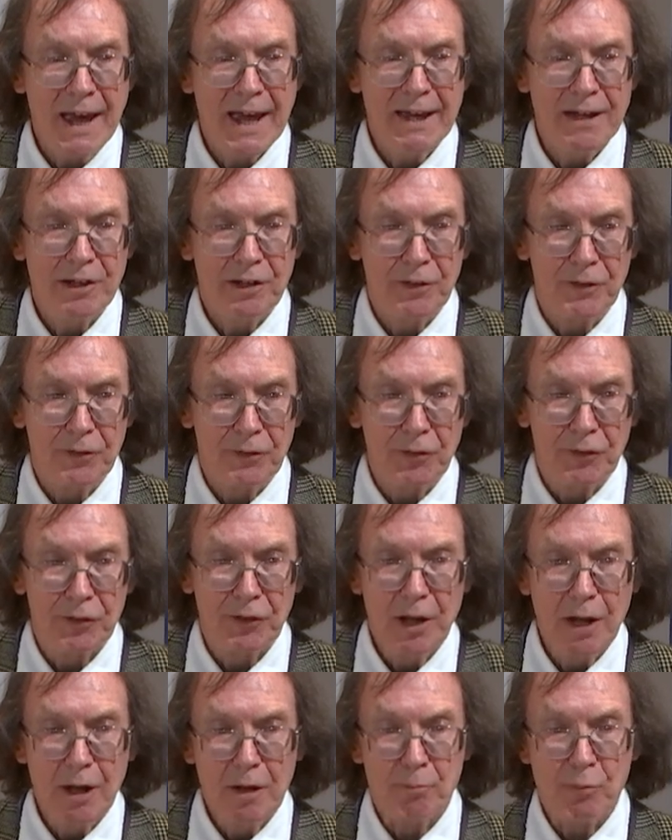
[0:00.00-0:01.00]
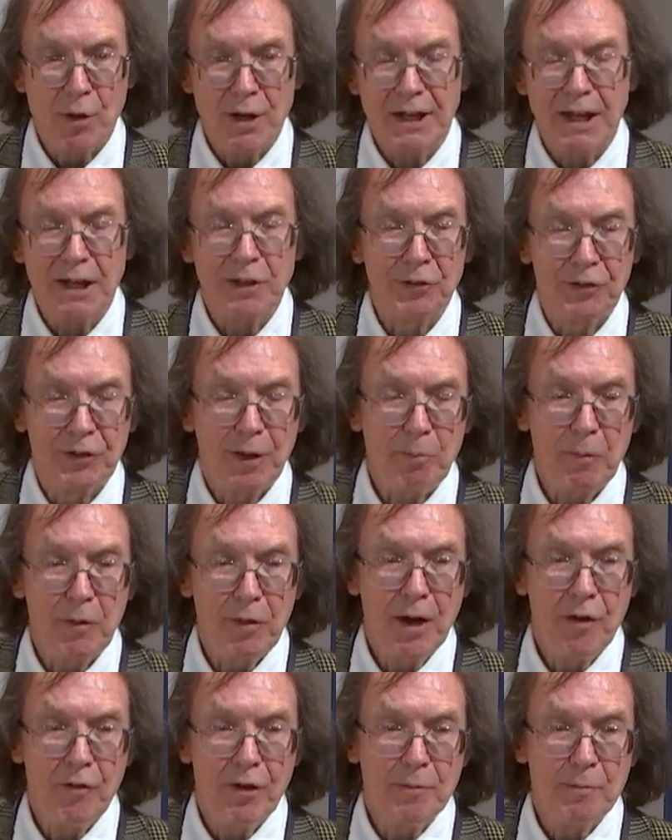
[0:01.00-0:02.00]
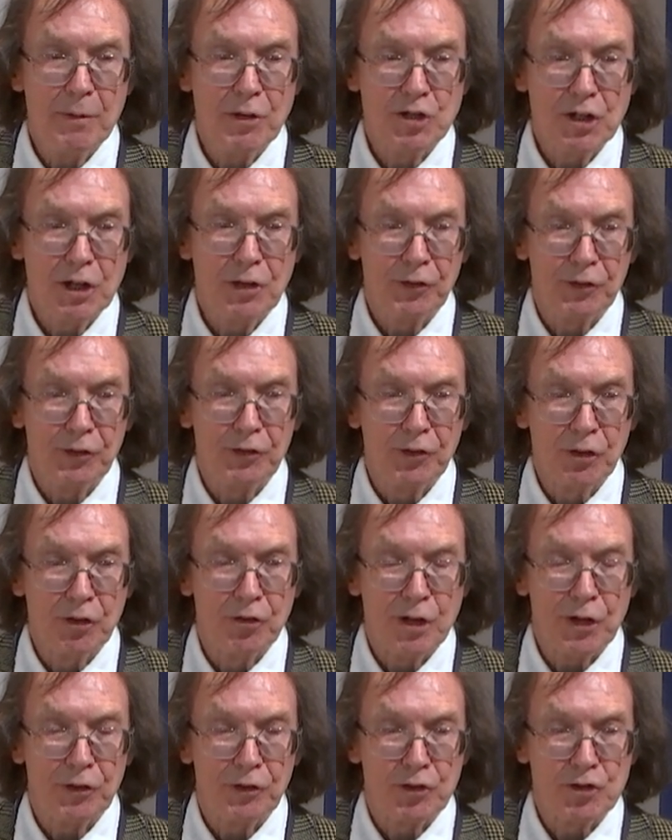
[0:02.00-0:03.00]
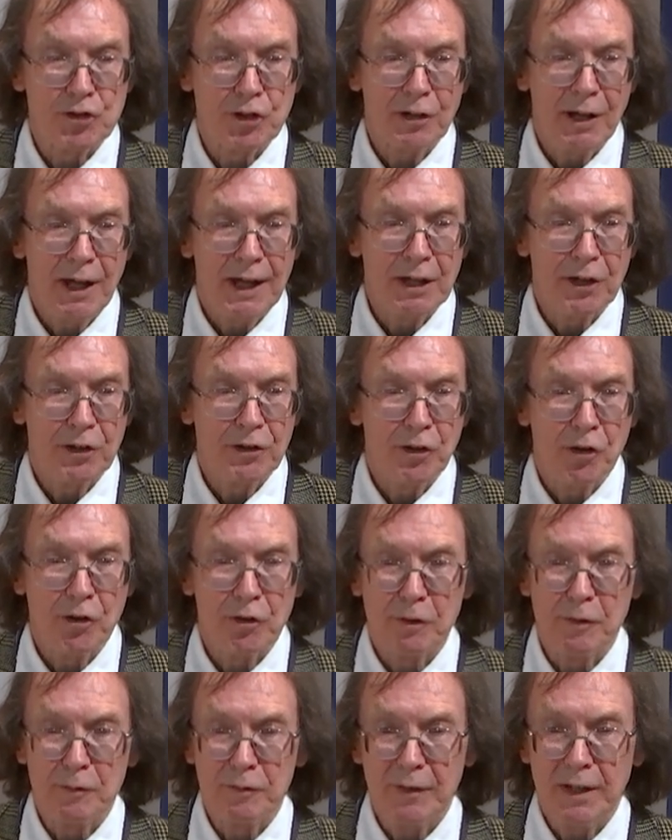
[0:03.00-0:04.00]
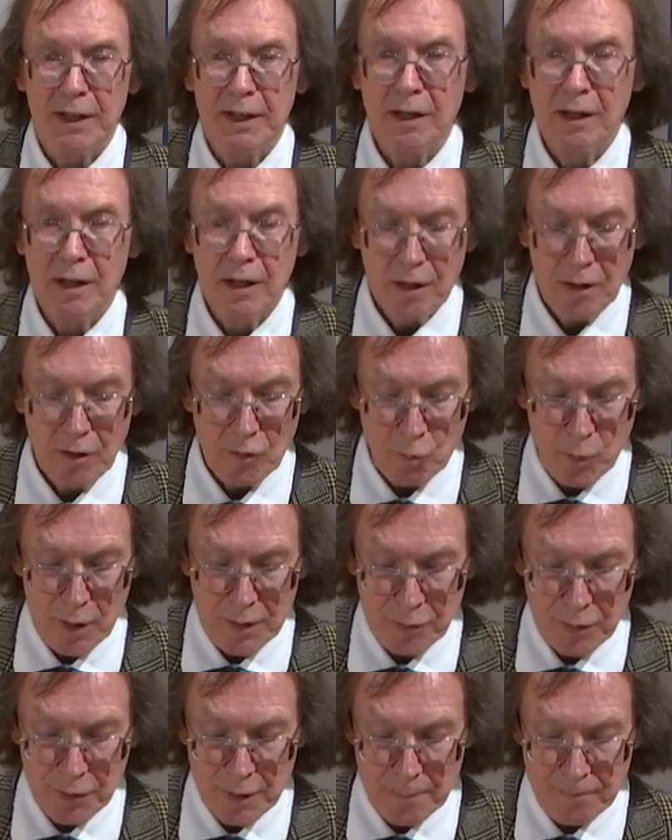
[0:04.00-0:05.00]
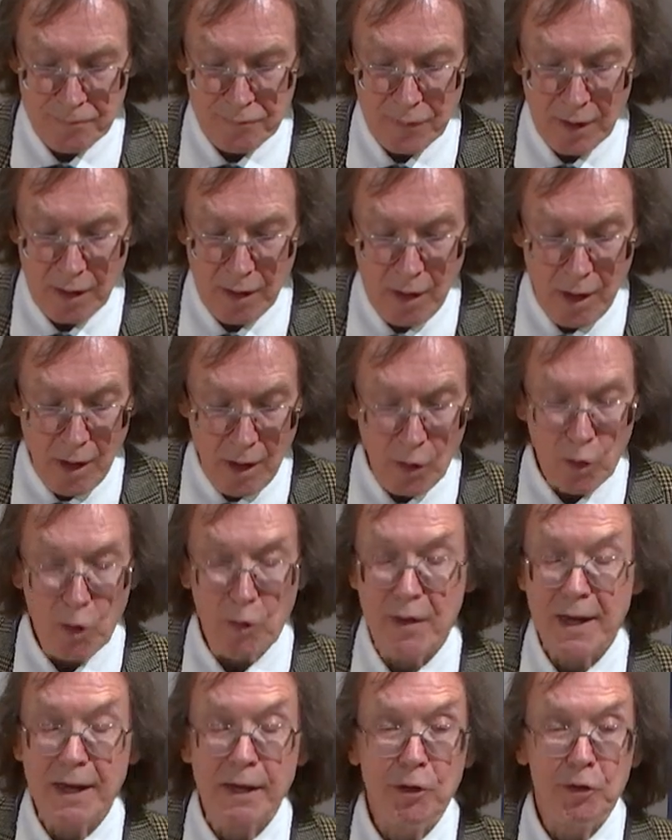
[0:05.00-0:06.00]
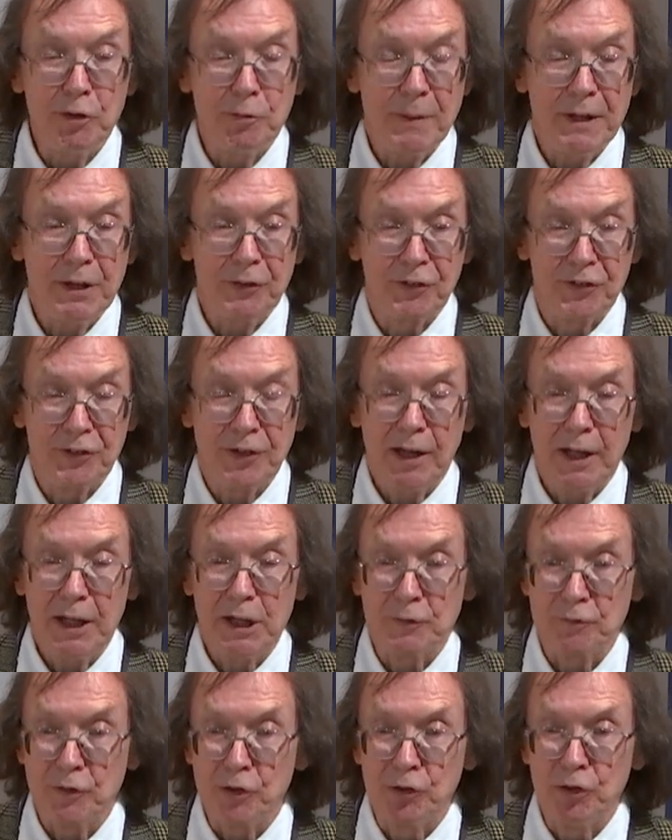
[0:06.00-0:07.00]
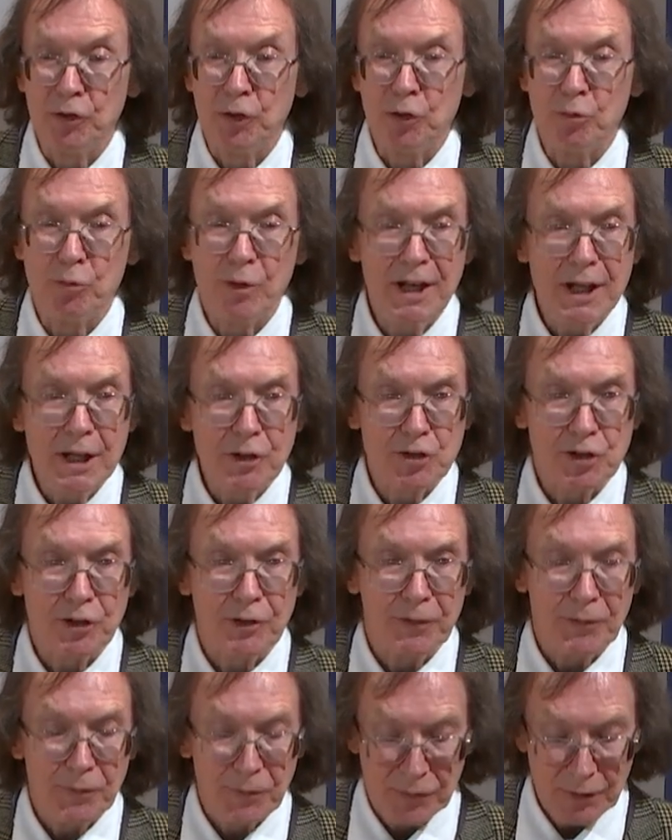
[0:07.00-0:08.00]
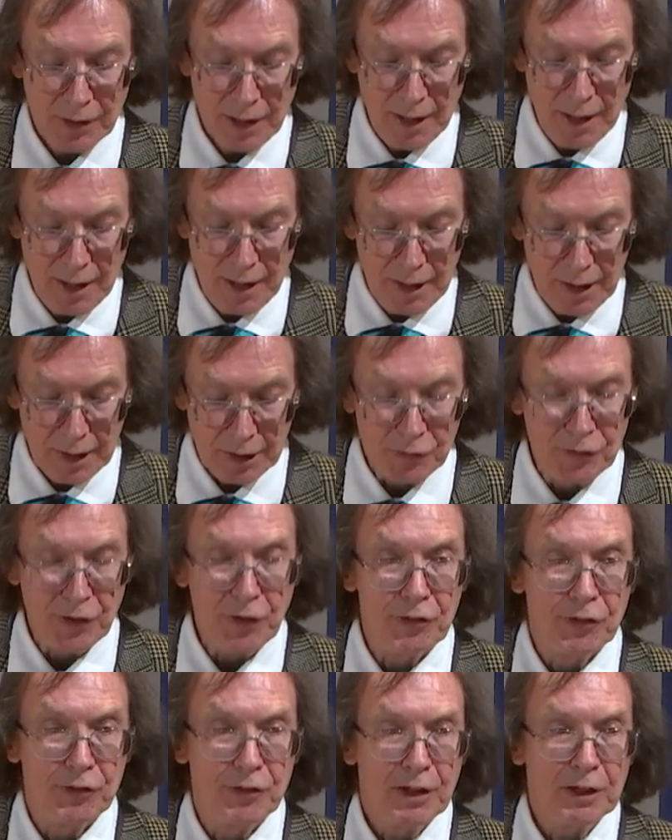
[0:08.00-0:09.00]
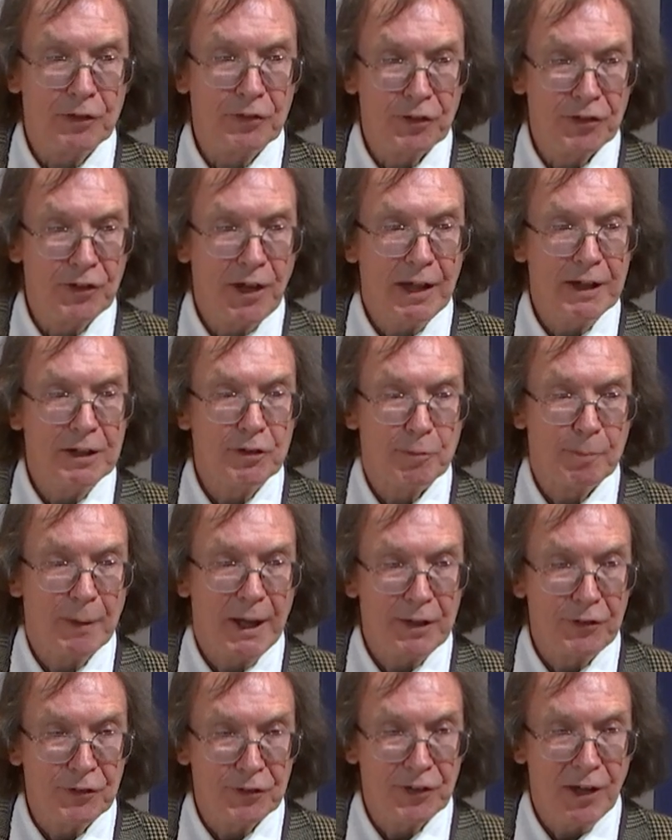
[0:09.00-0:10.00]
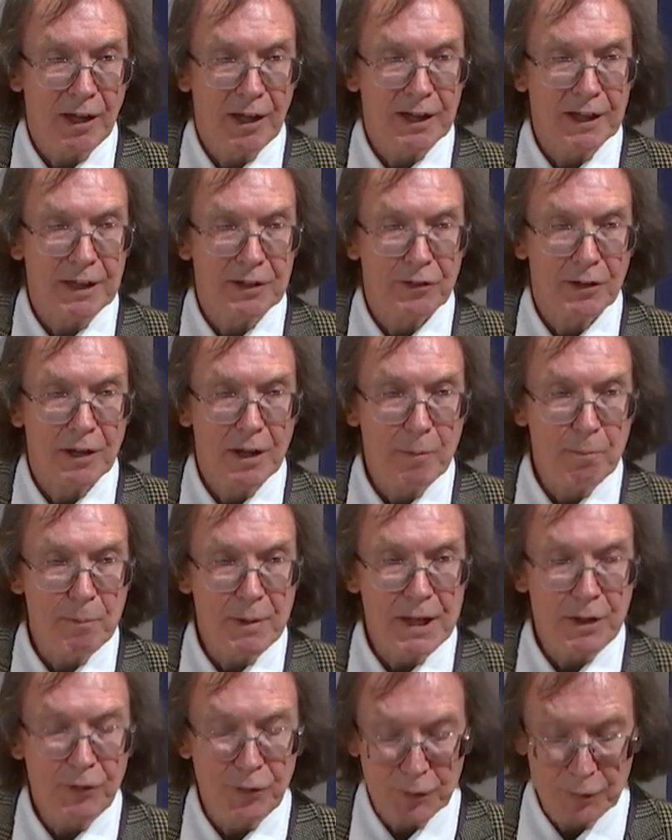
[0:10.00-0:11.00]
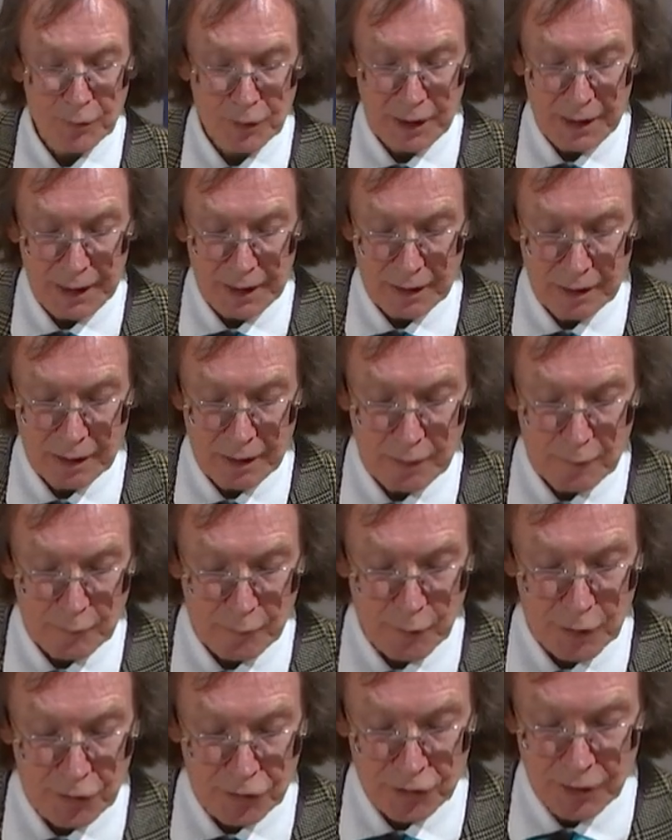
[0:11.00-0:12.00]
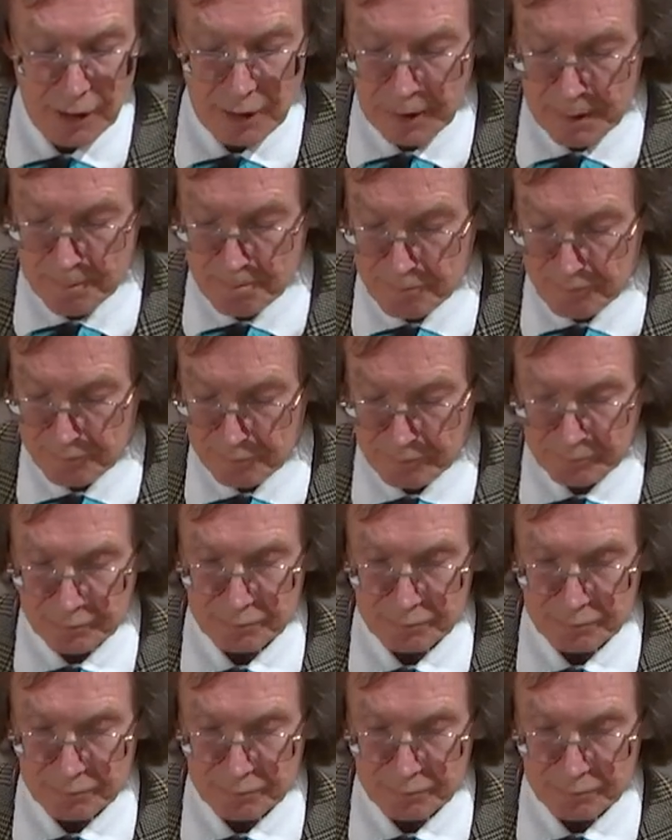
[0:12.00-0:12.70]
pagans bringing some of their images into Christian iconography with them. Or they could be a sign of the two religions existing side by side peacefully for a time.